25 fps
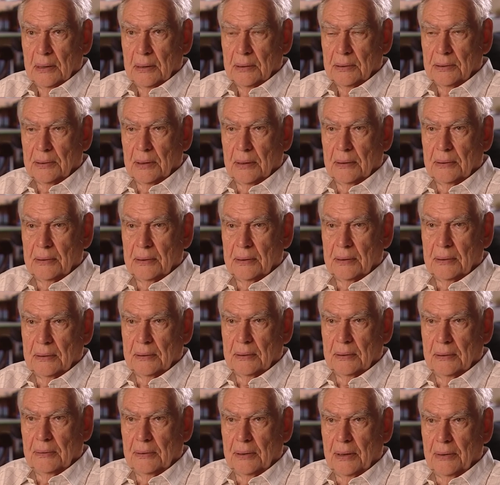So that,
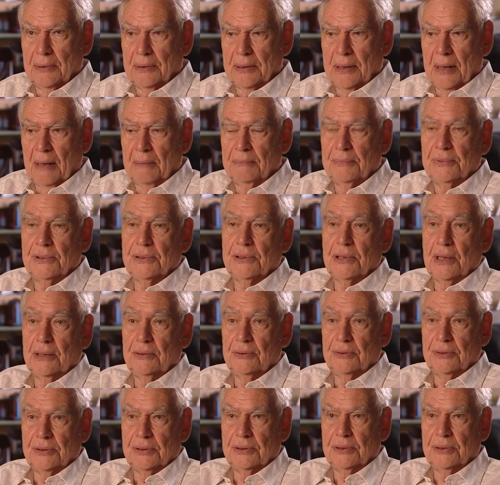you know, the government tends to